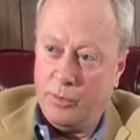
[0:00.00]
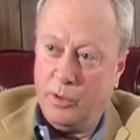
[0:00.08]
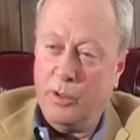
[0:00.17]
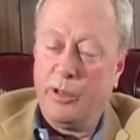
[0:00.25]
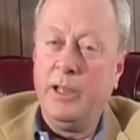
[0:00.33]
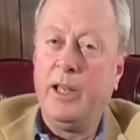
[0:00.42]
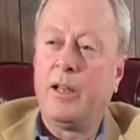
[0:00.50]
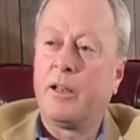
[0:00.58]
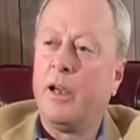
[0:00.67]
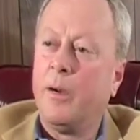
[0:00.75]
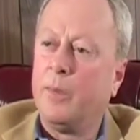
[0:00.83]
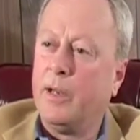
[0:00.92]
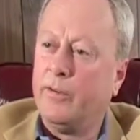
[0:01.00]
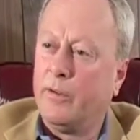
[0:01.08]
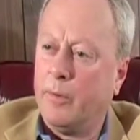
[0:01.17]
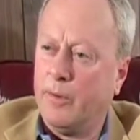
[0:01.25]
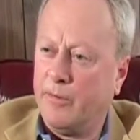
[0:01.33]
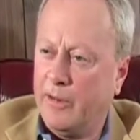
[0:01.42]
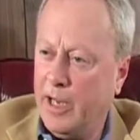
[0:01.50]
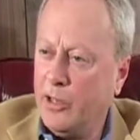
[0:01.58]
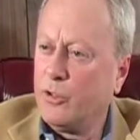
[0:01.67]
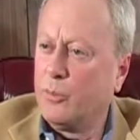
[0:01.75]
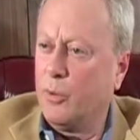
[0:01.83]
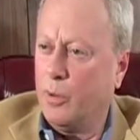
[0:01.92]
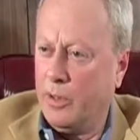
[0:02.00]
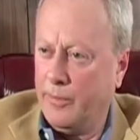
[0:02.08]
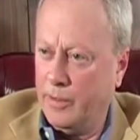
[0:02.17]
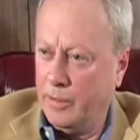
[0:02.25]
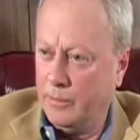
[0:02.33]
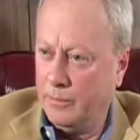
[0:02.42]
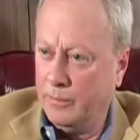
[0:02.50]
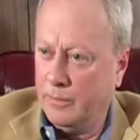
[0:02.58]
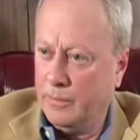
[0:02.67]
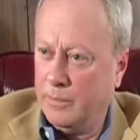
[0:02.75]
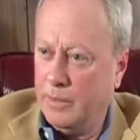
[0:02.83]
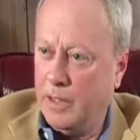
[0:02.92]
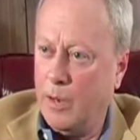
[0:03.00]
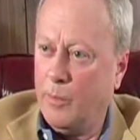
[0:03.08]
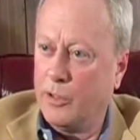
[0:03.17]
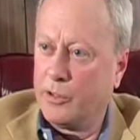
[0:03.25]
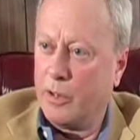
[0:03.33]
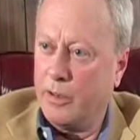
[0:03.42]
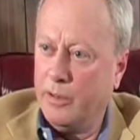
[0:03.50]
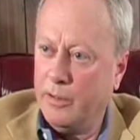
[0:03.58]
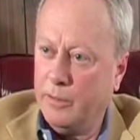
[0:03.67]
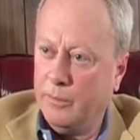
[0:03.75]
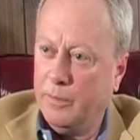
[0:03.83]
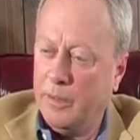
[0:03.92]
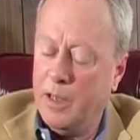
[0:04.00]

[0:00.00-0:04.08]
We're looking at a company from a financial point of view and how well it's going to do,